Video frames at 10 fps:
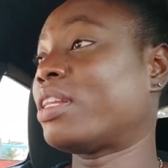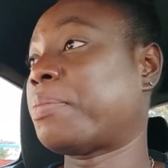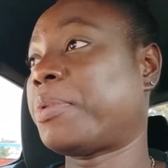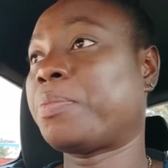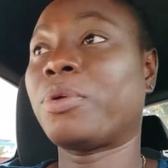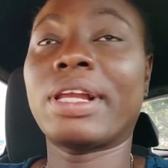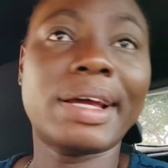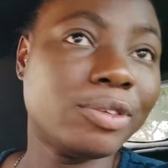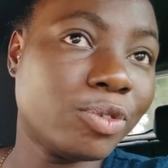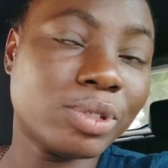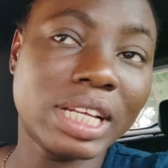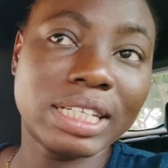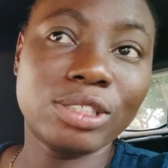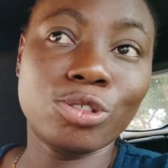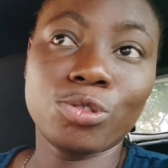the people i know that
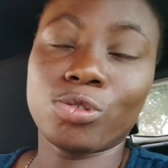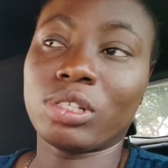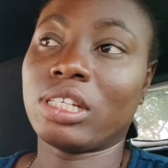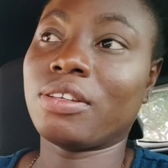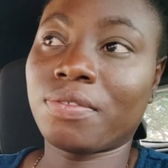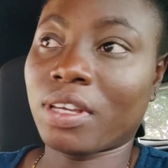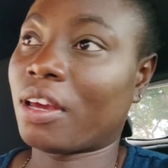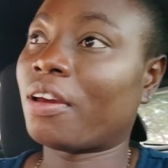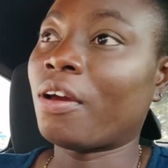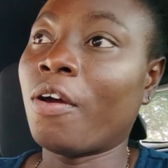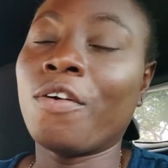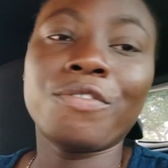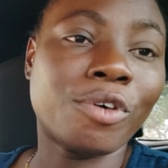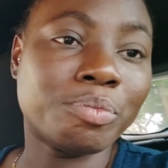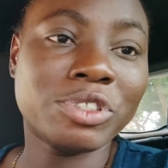used to live here
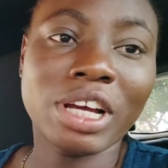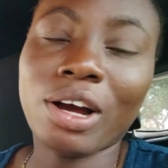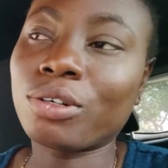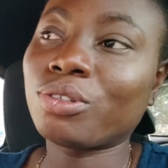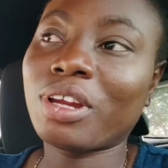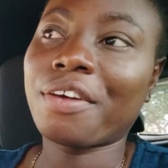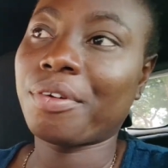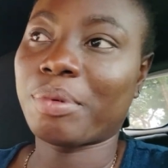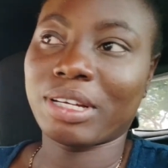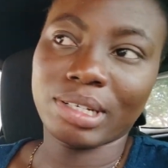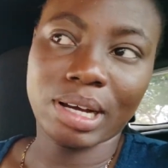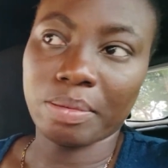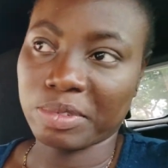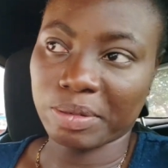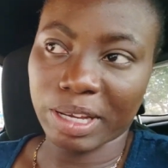from childhood everybody
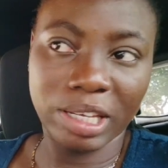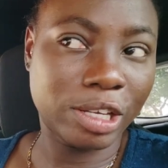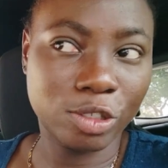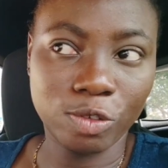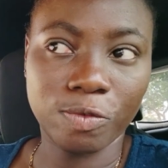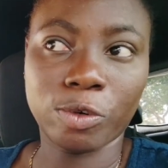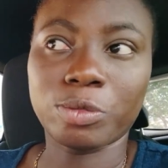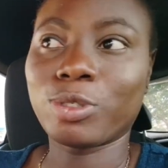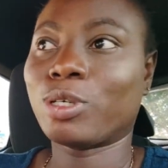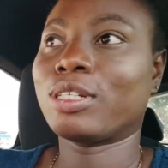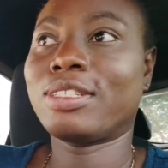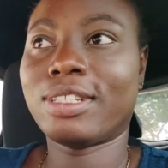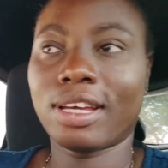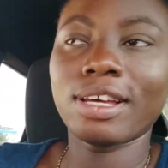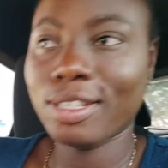comes back here to vote because
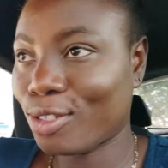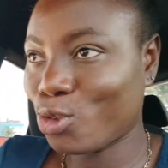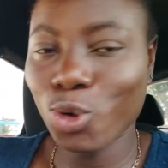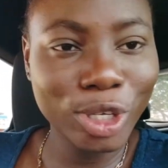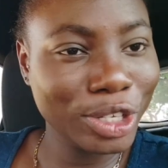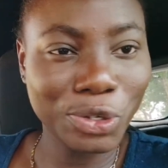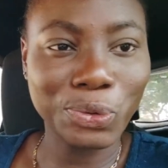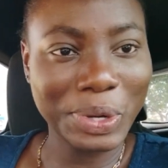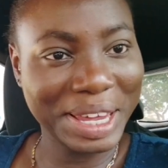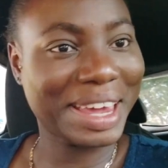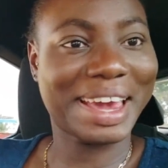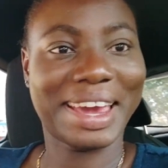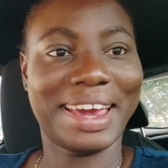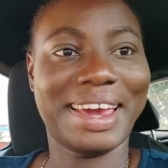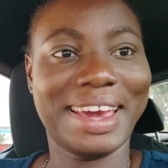there is no queue here
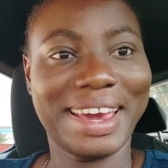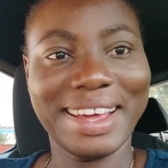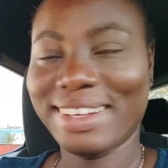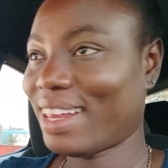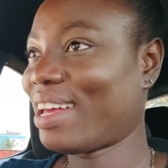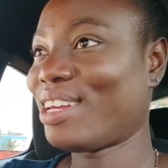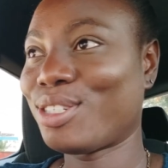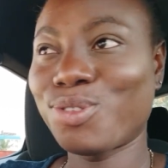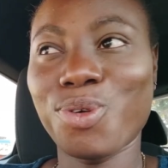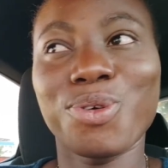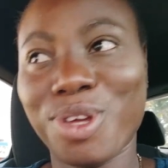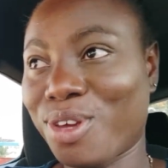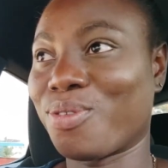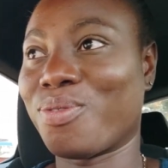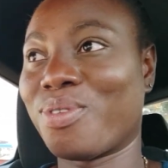there is no
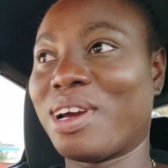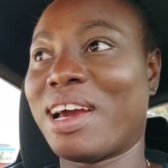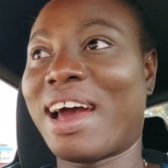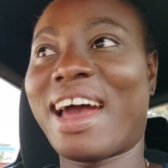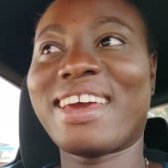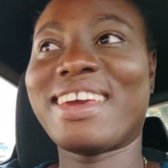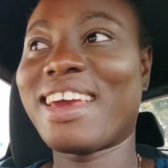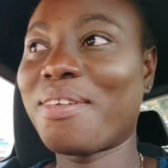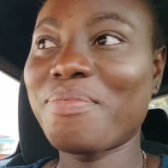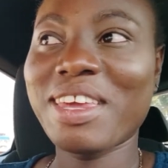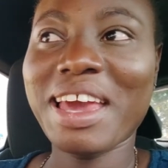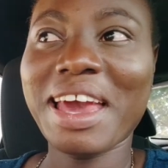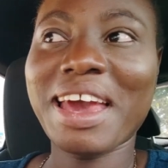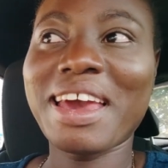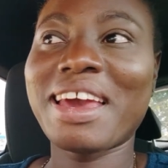queue I came
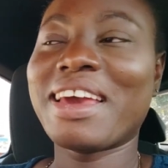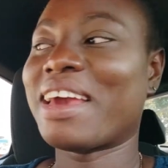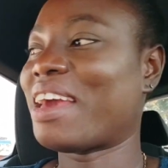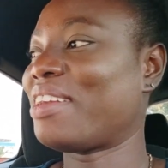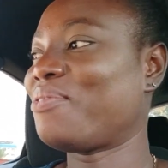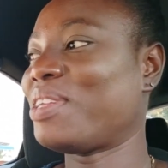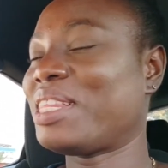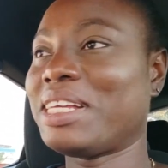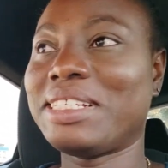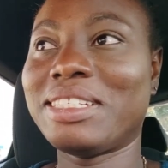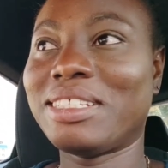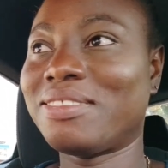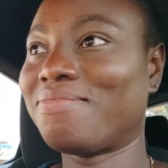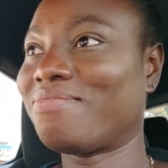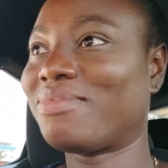here and within
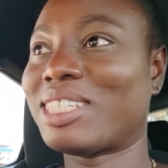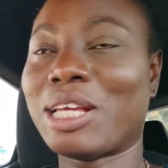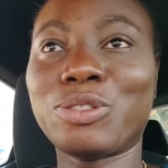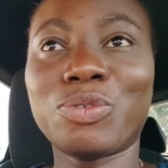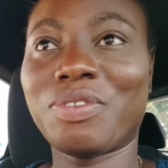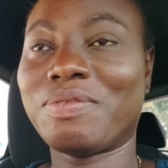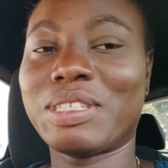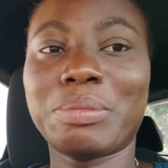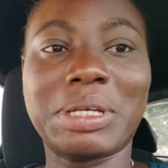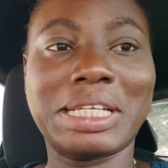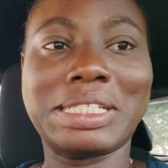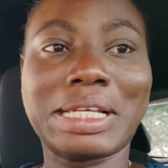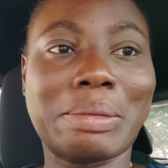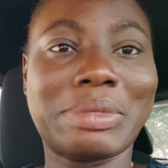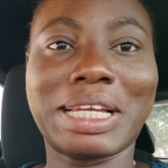10 to 15 minutes
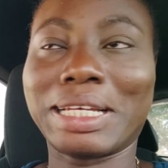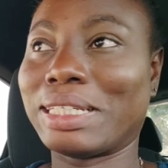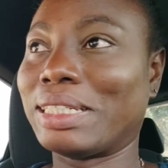I'm done.